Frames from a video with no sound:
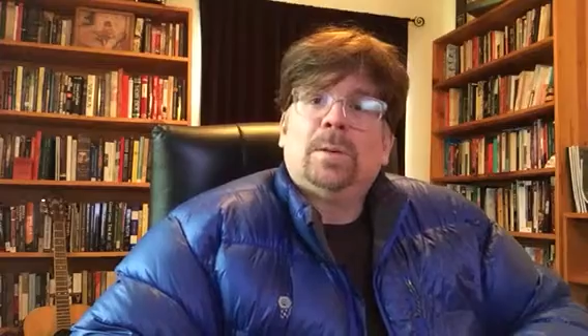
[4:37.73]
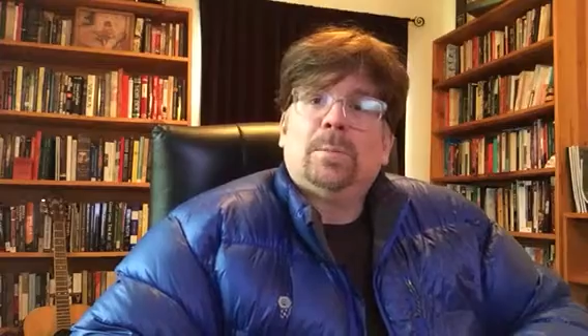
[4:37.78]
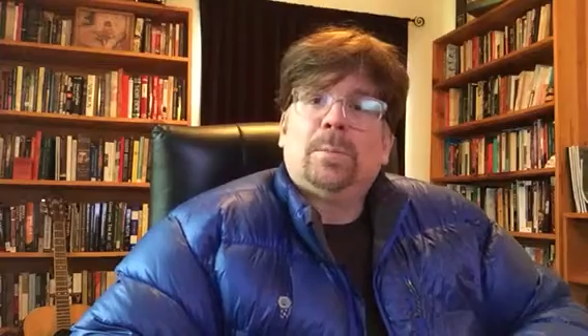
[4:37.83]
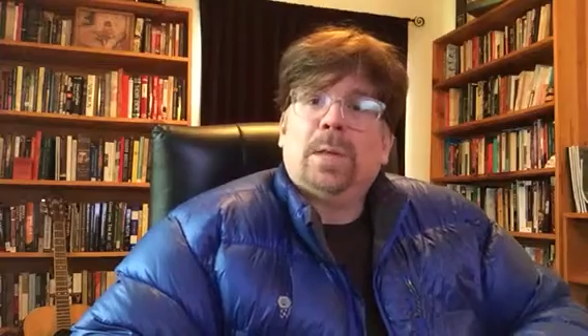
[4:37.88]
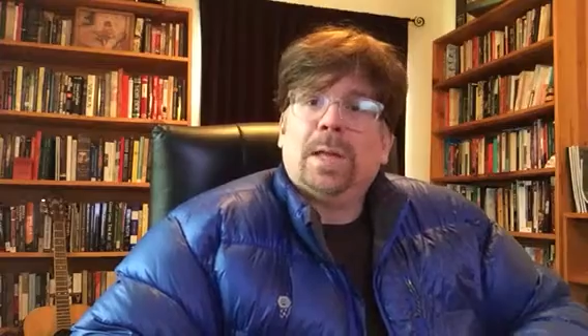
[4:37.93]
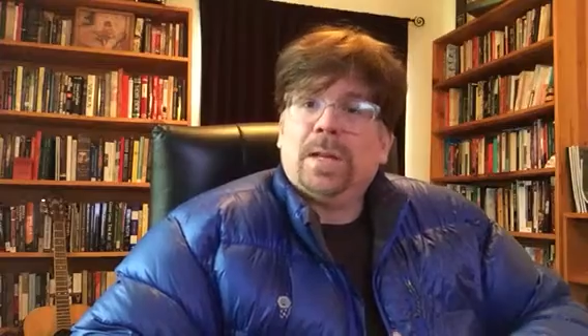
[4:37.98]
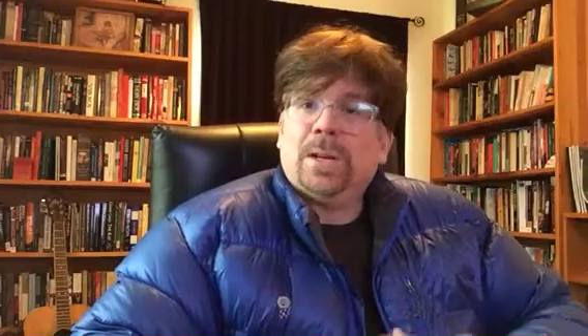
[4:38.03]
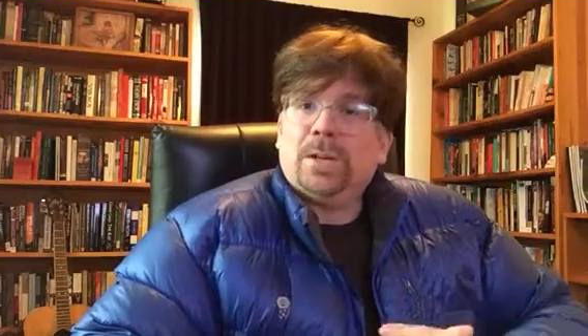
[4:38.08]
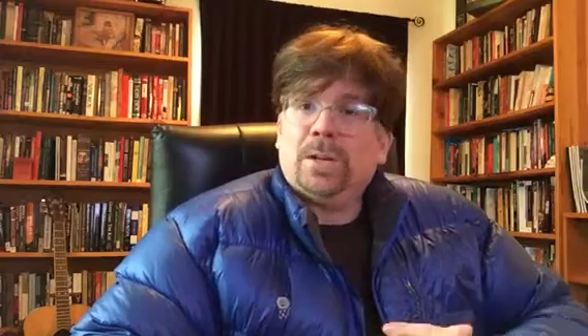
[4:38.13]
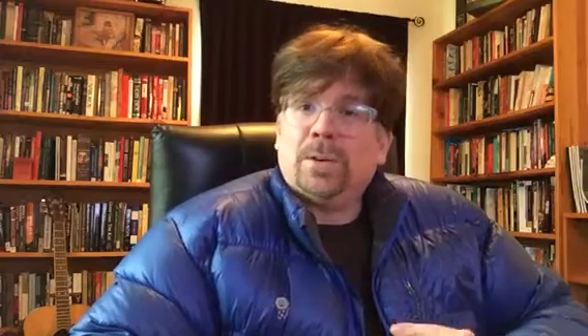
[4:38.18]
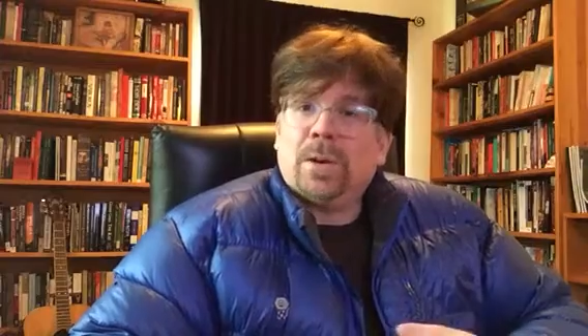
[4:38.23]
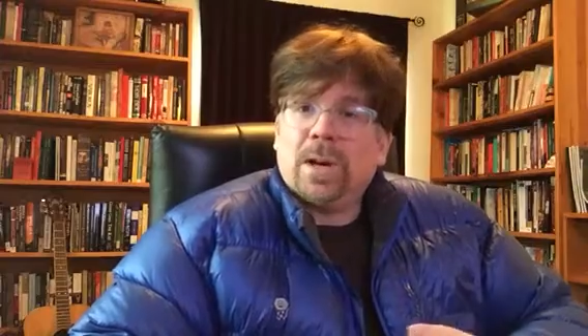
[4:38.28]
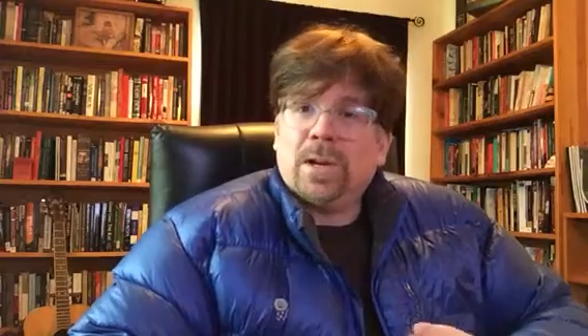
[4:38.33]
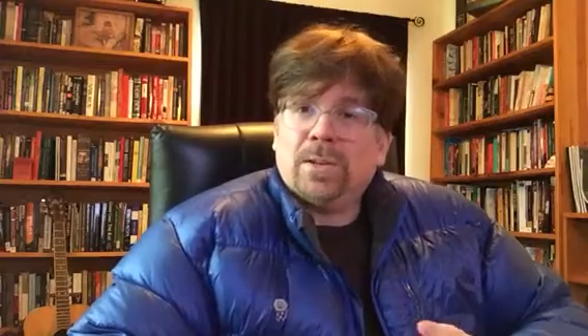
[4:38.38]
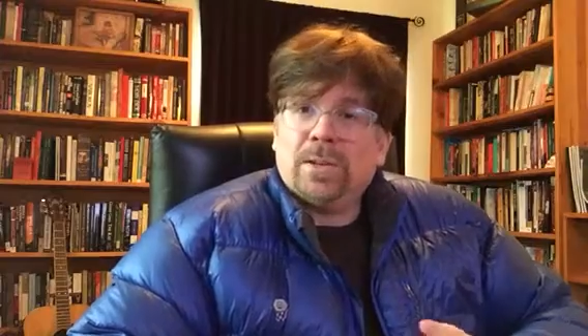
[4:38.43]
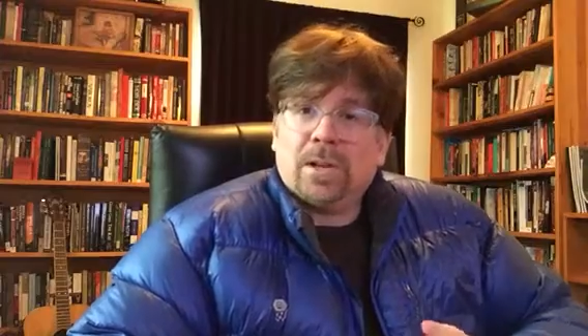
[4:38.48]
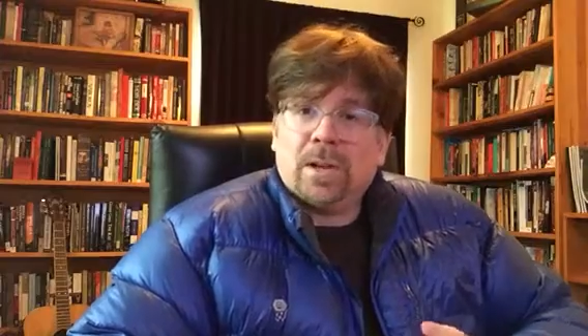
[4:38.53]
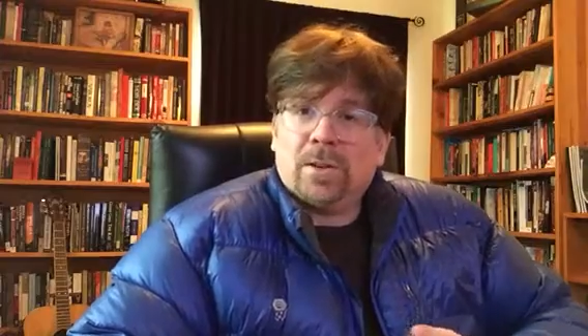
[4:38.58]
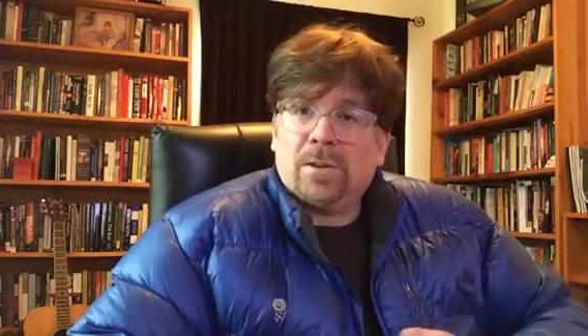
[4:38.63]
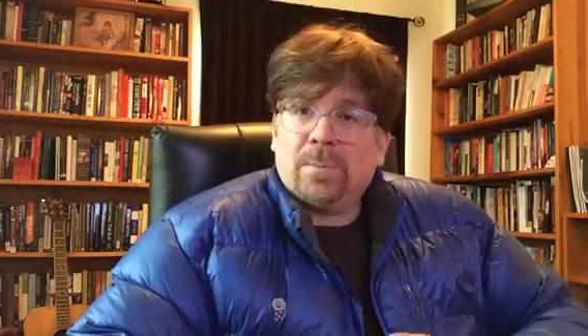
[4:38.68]

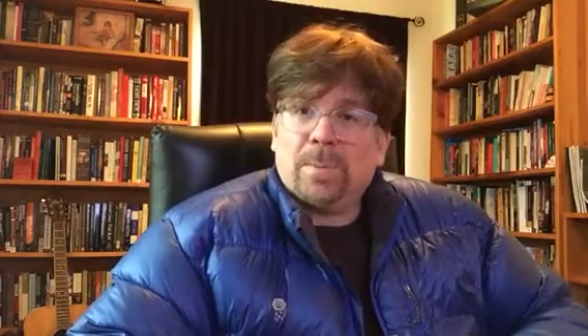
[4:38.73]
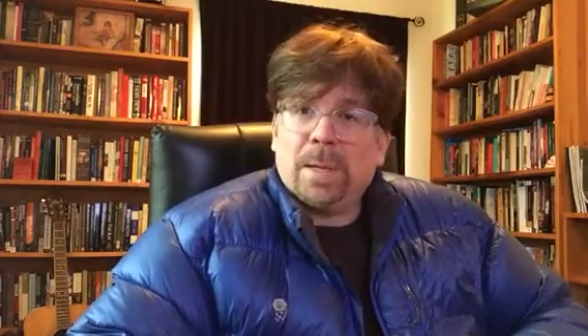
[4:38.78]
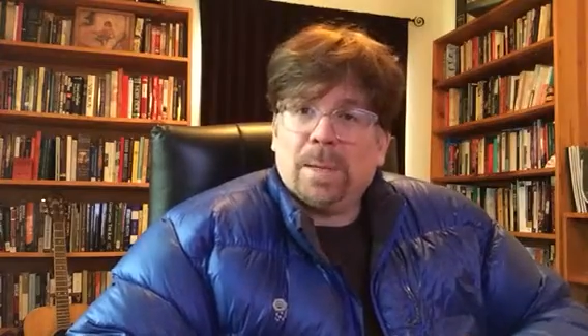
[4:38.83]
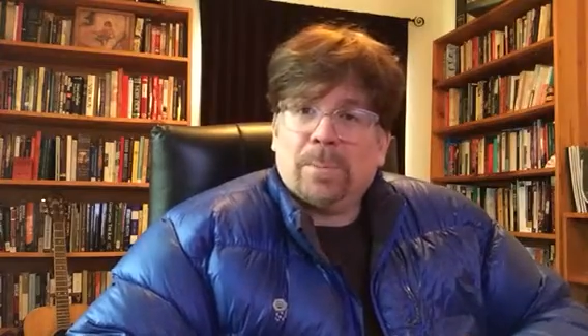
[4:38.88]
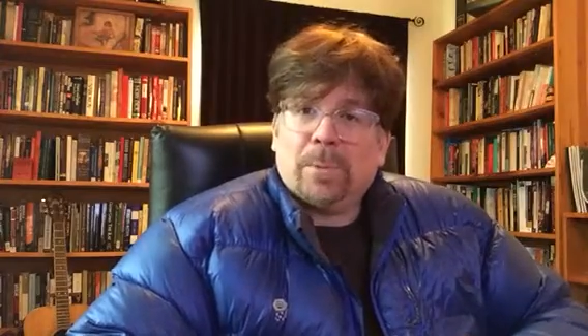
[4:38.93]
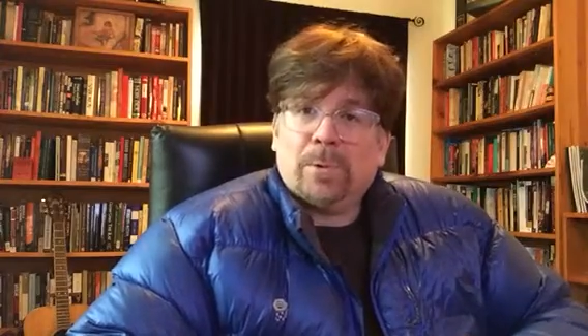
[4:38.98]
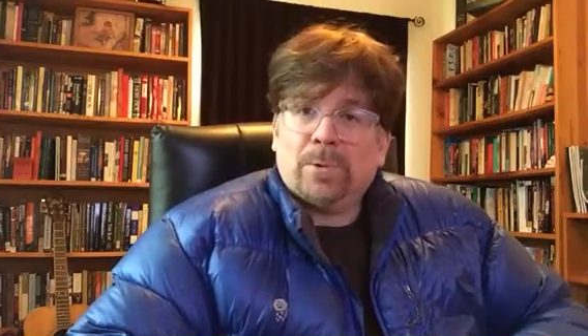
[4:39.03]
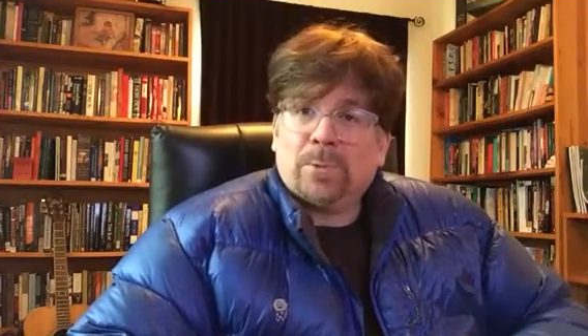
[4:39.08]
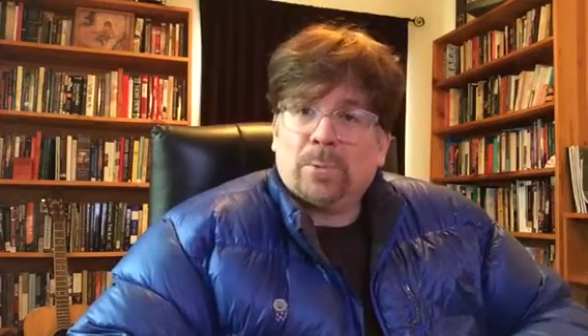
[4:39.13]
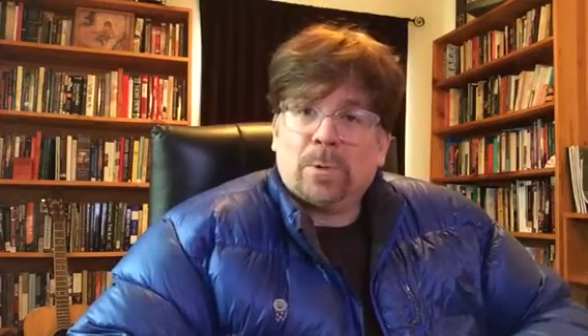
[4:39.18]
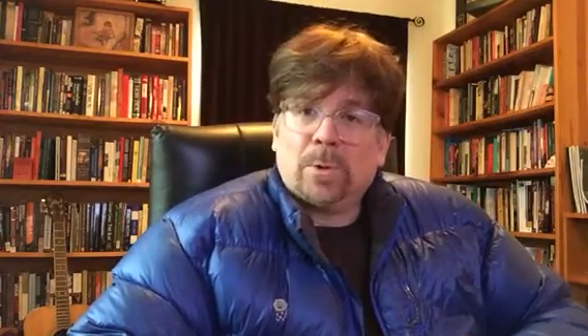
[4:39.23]
plagiarizing other people's